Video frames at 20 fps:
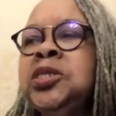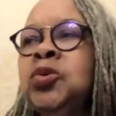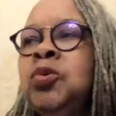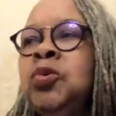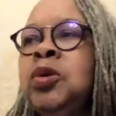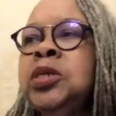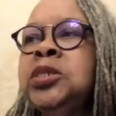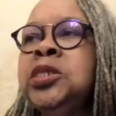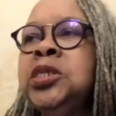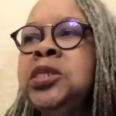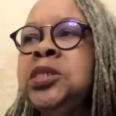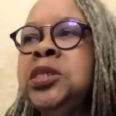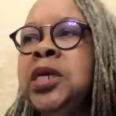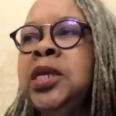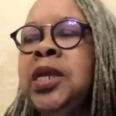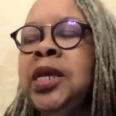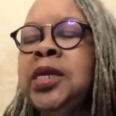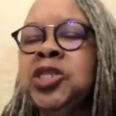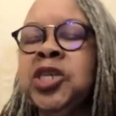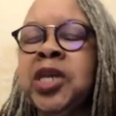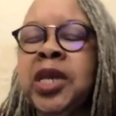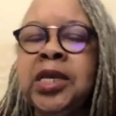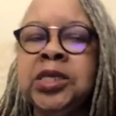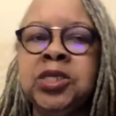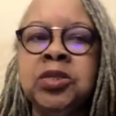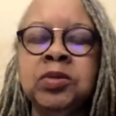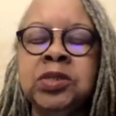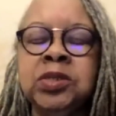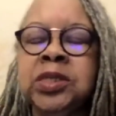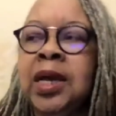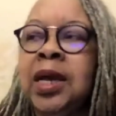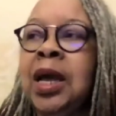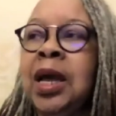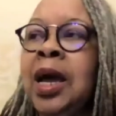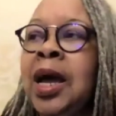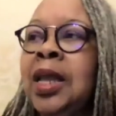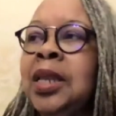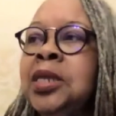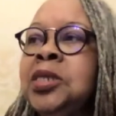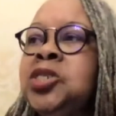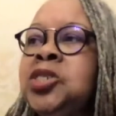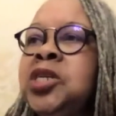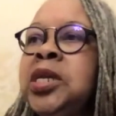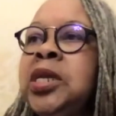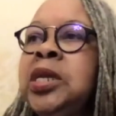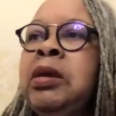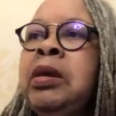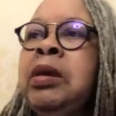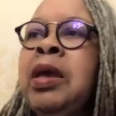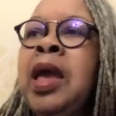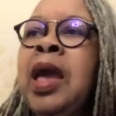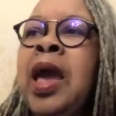courses in educational psychology